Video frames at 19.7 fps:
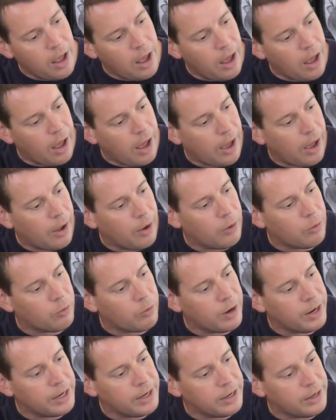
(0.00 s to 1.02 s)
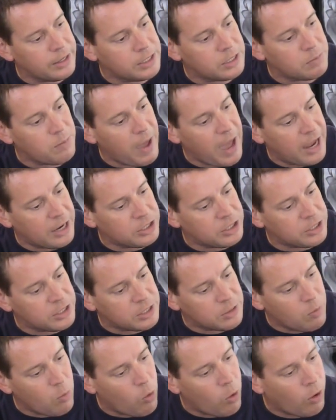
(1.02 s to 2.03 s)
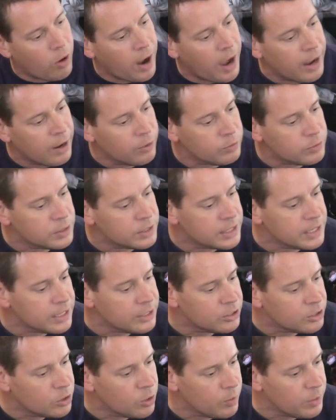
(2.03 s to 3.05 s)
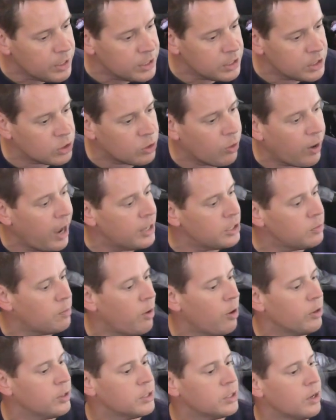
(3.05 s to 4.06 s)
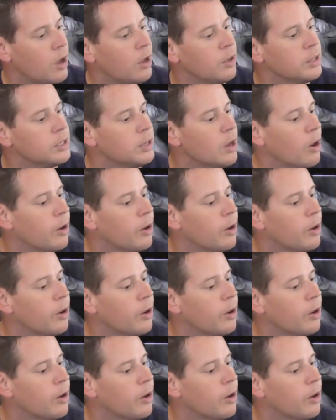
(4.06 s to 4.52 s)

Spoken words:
ready to smash it some more. I don't see too many scratch marks on this.